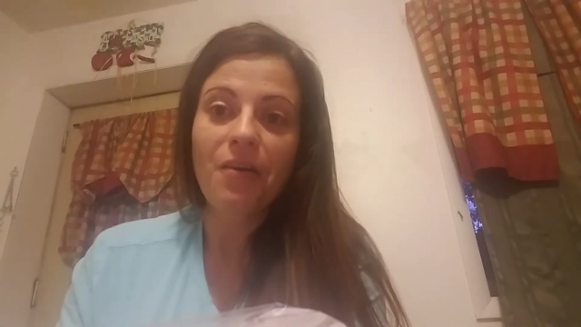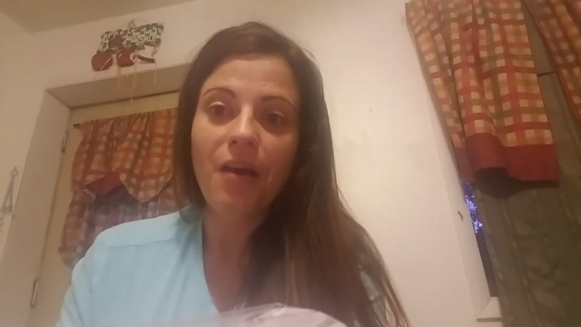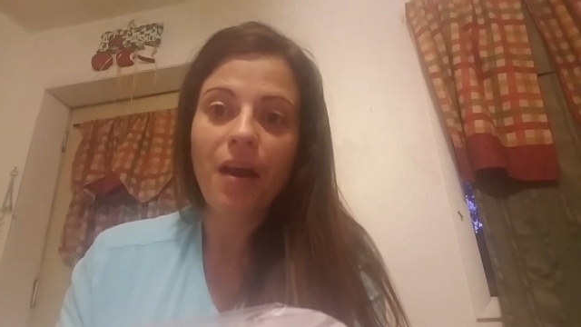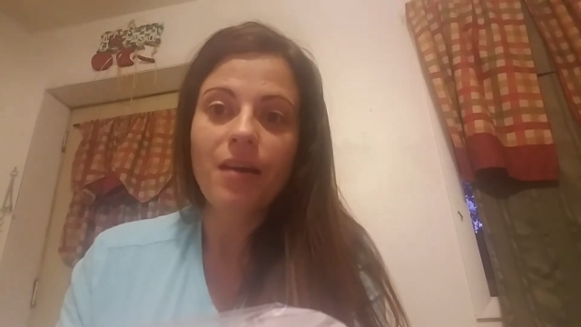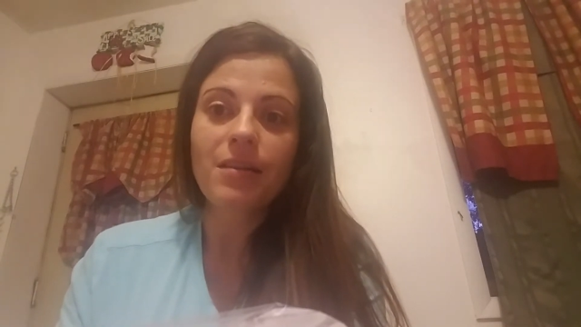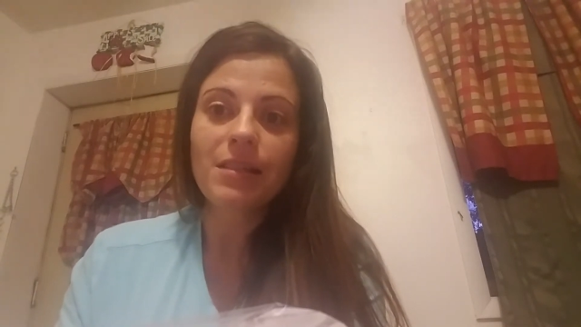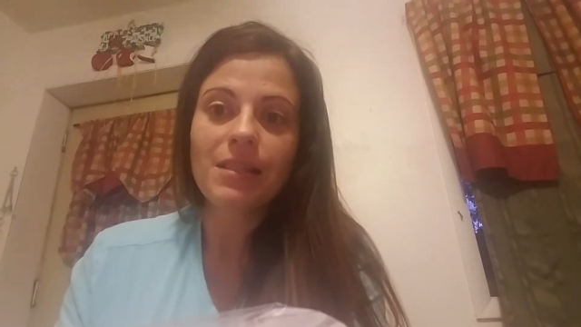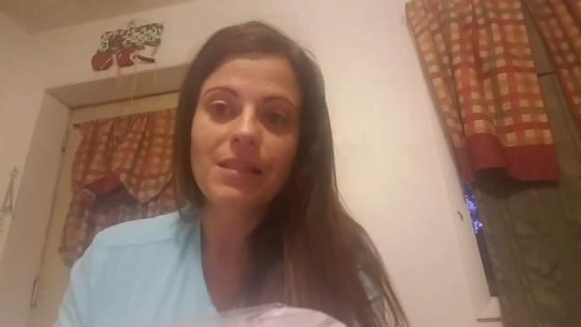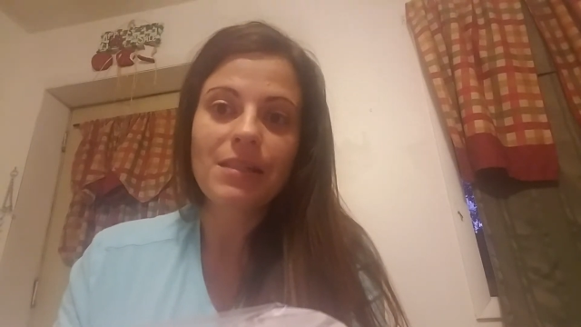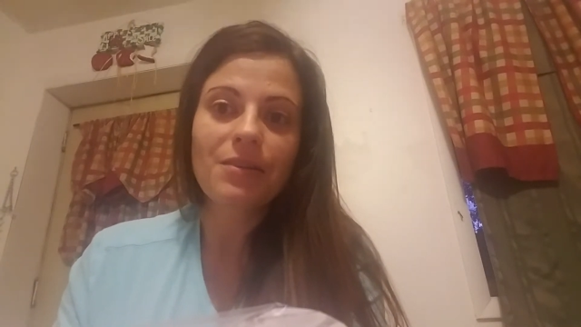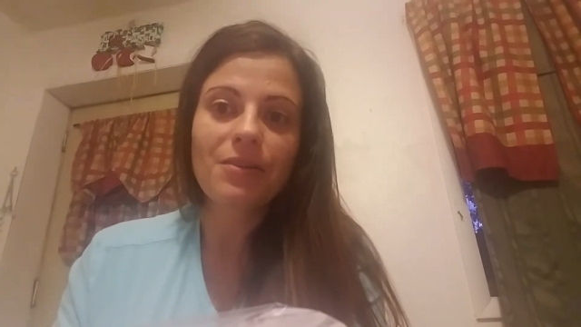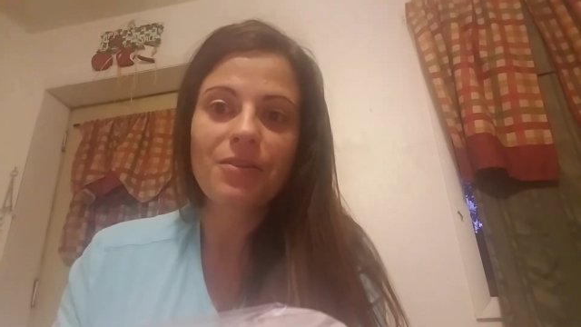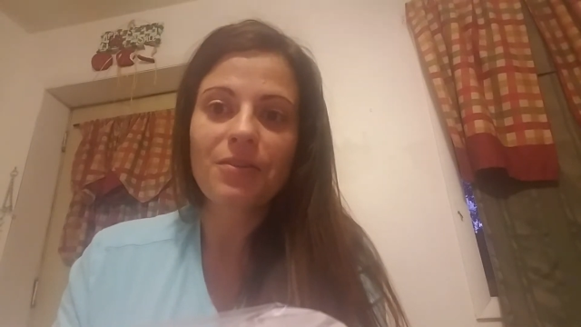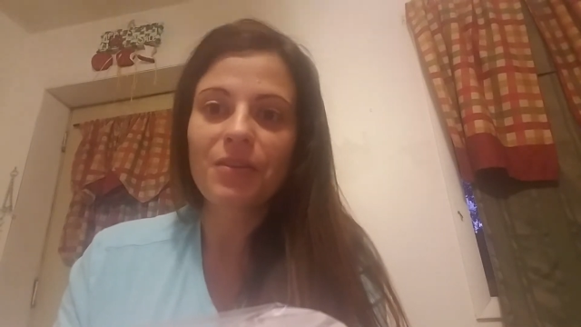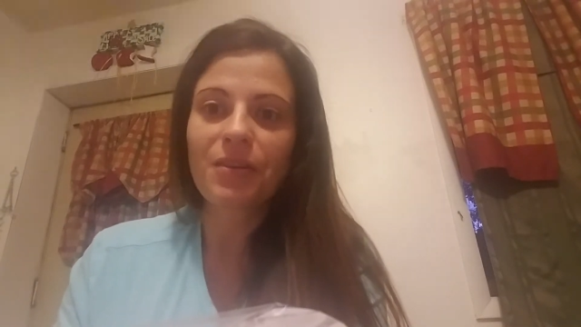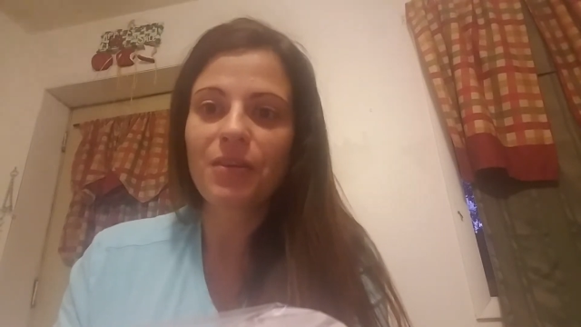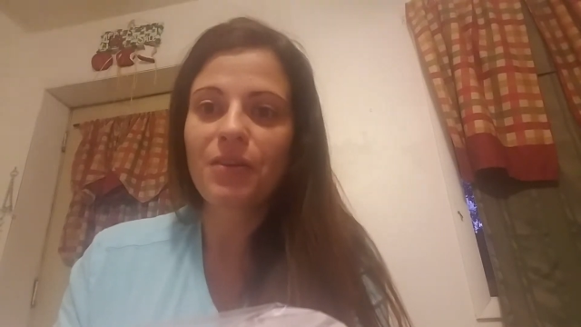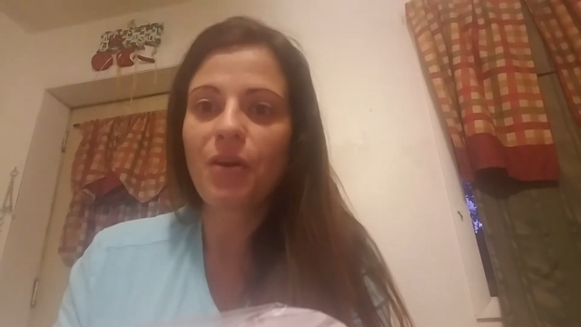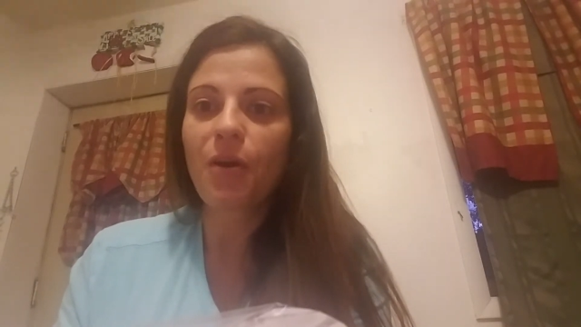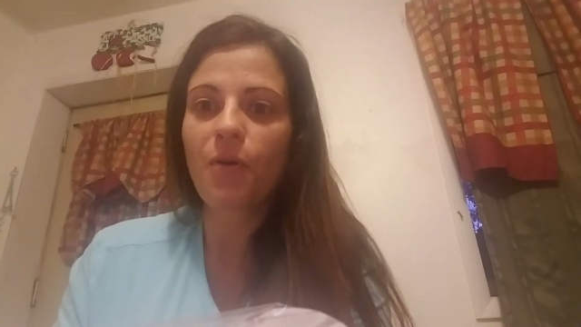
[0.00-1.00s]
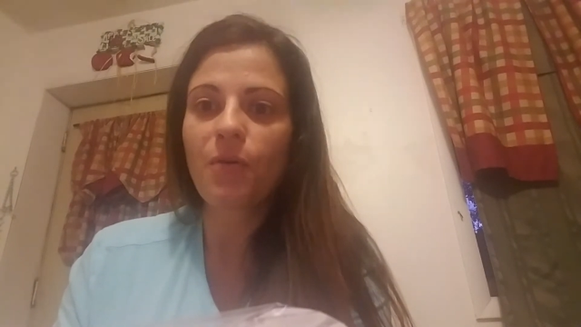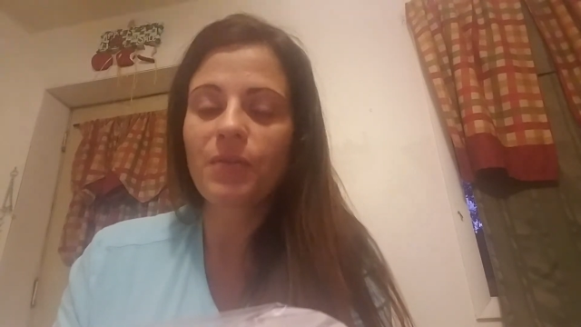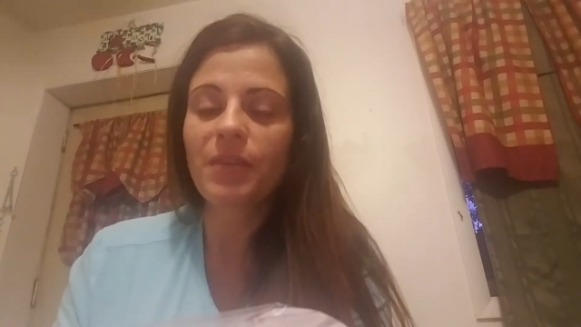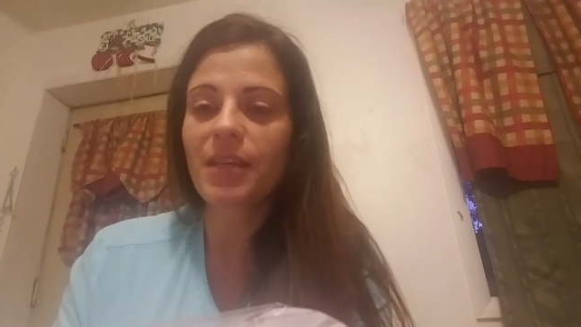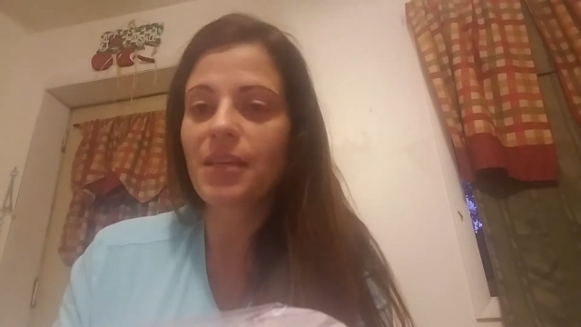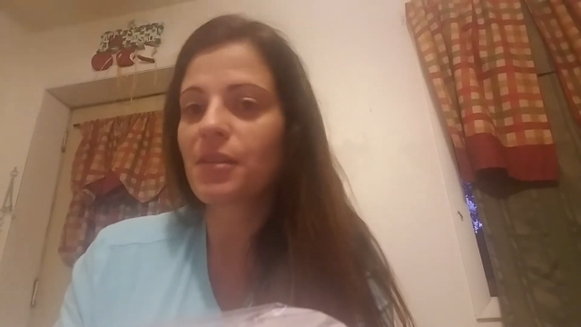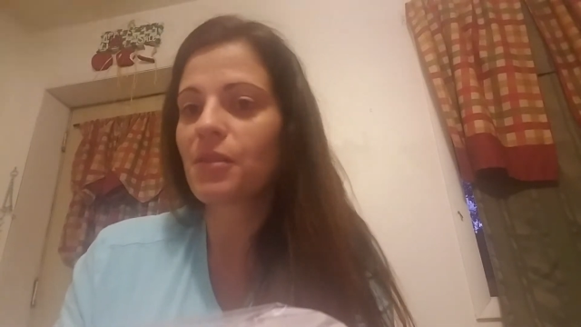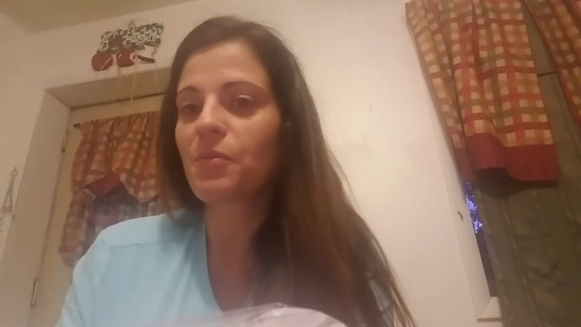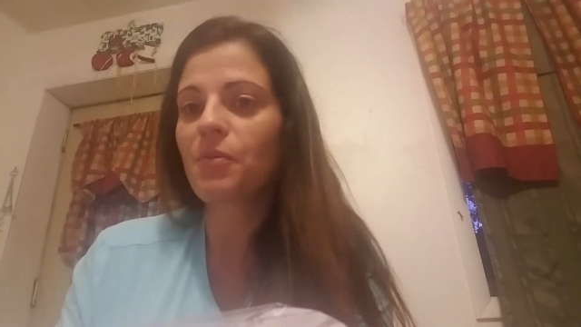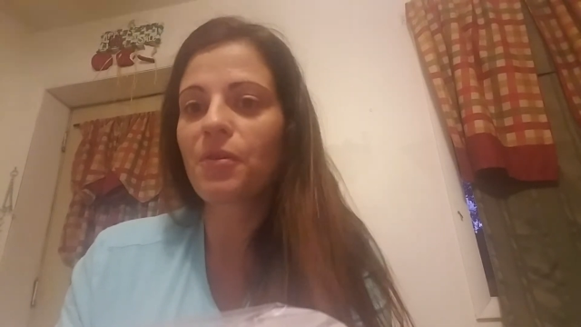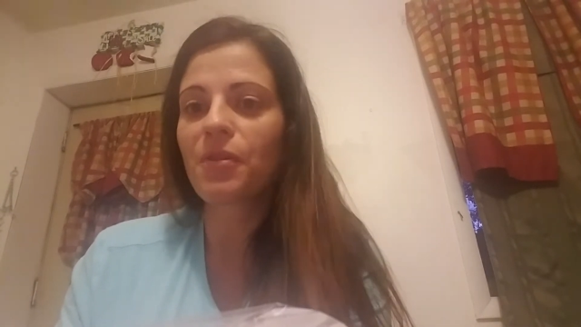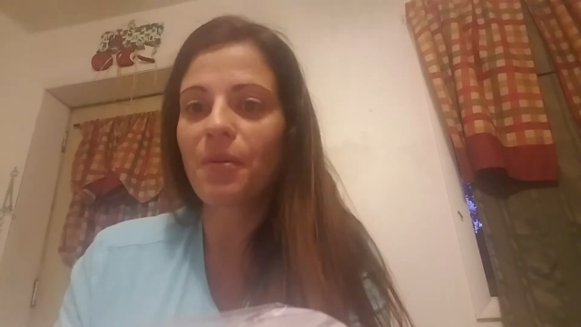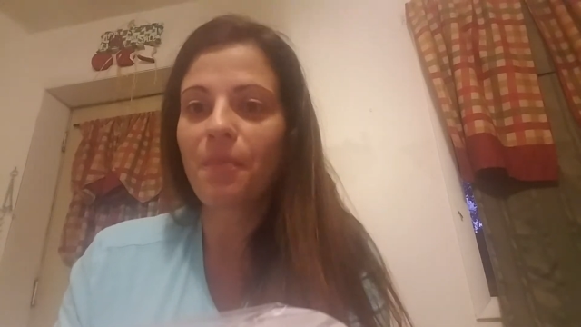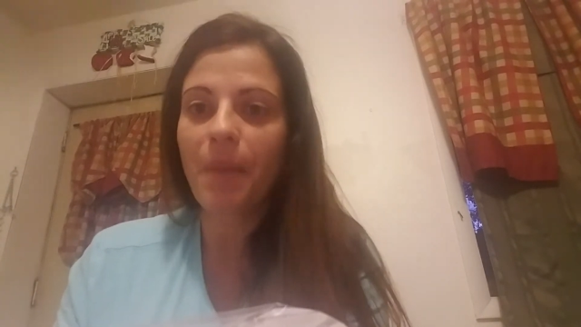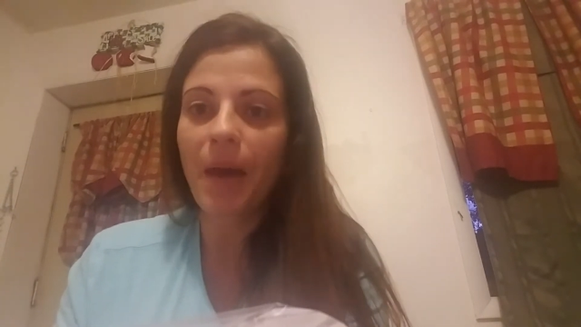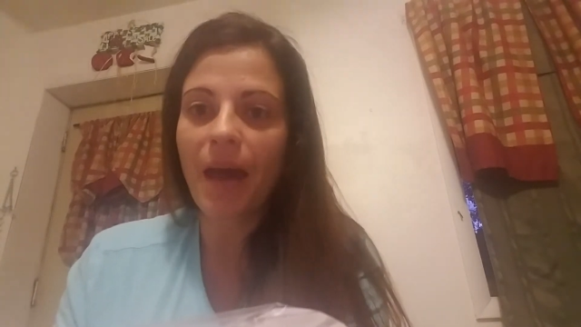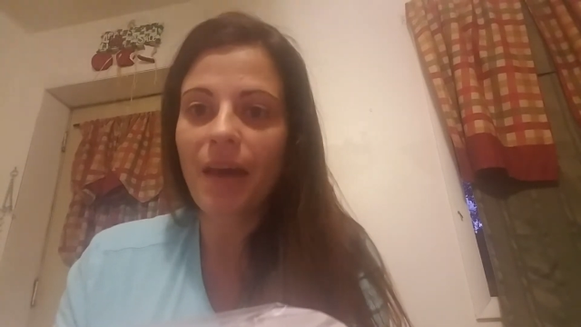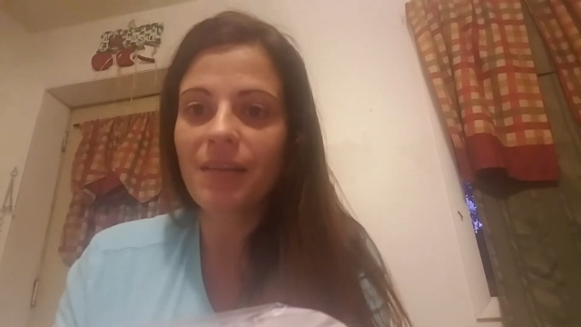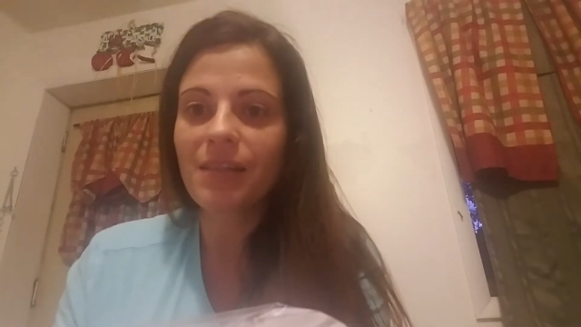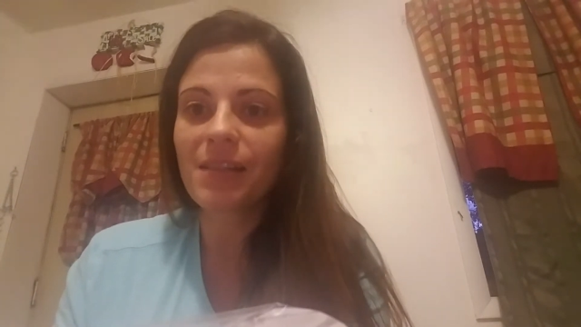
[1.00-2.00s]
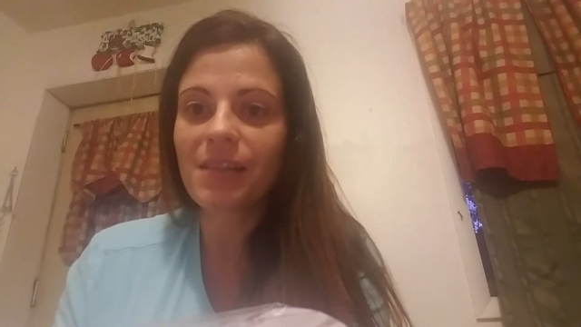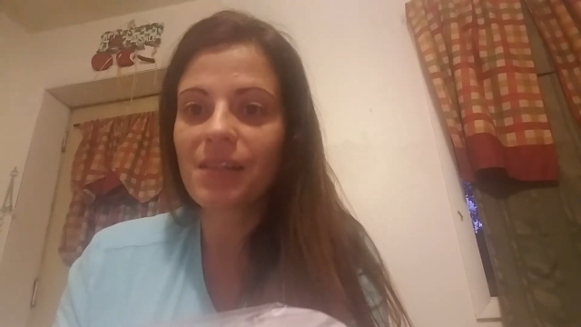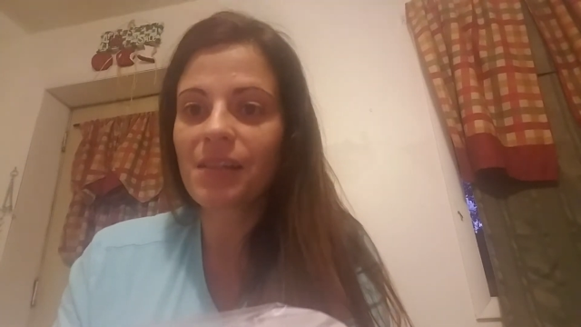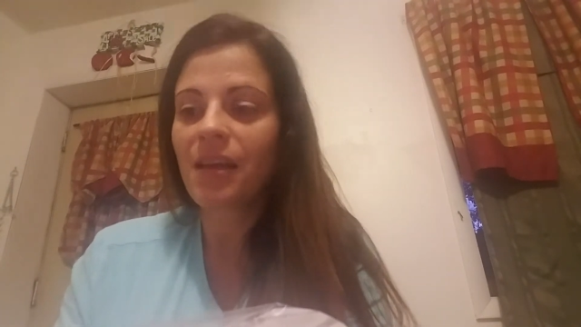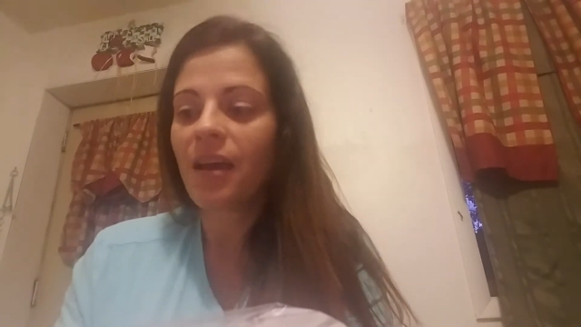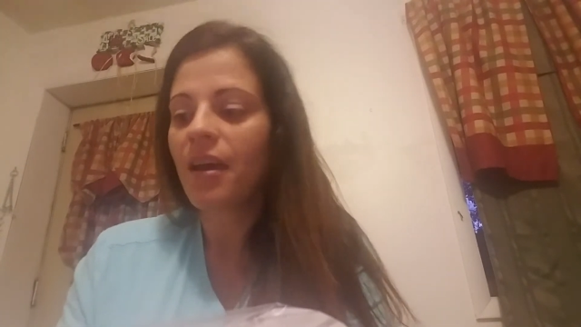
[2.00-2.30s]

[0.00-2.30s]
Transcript: God still, thinks we're the best.